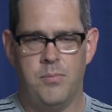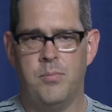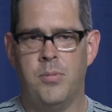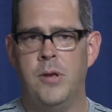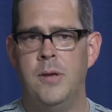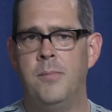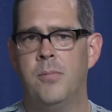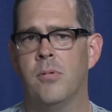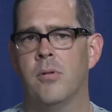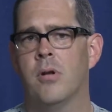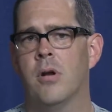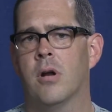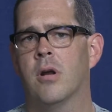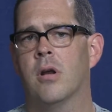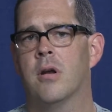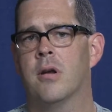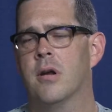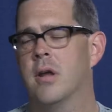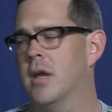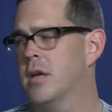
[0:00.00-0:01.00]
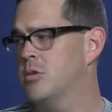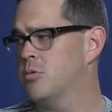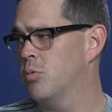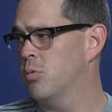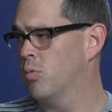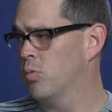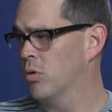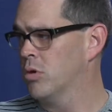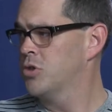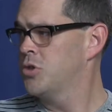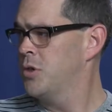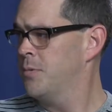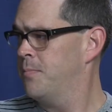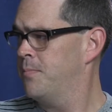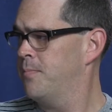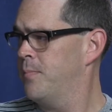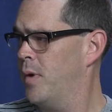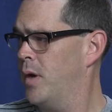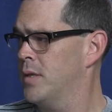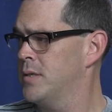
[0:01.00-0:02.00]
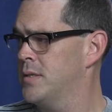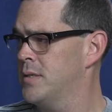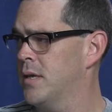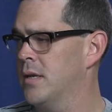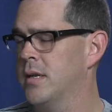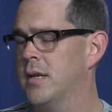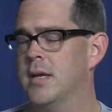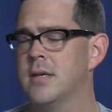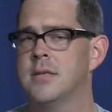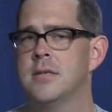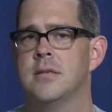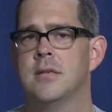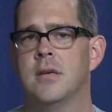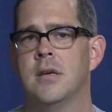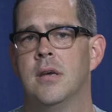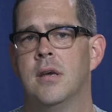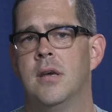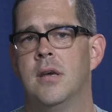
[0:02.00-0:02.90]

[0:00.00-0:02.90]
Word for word: people in our congregation would worship on Sundays. Mm-hmm